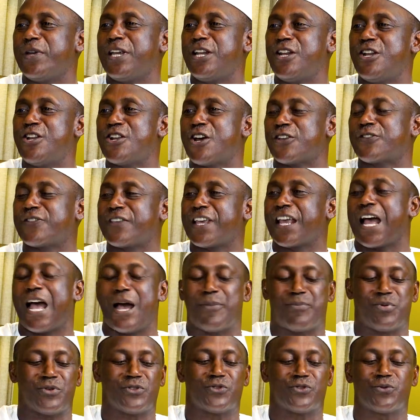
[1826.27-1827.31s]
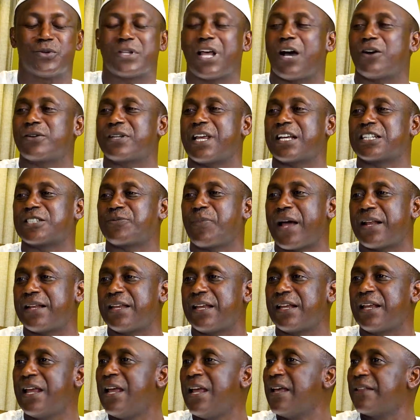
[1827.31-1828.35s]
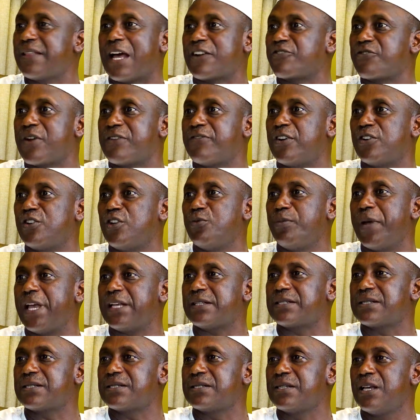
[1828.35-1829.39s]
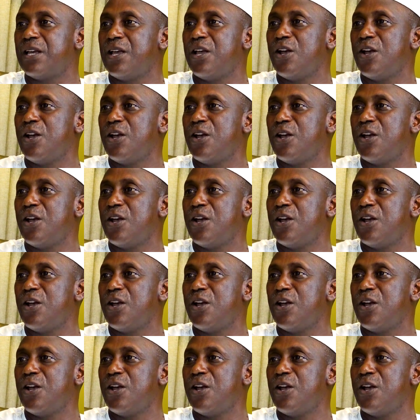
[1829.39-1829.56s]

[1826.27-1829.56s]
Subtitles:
Nothing happens without expanding that revenue base.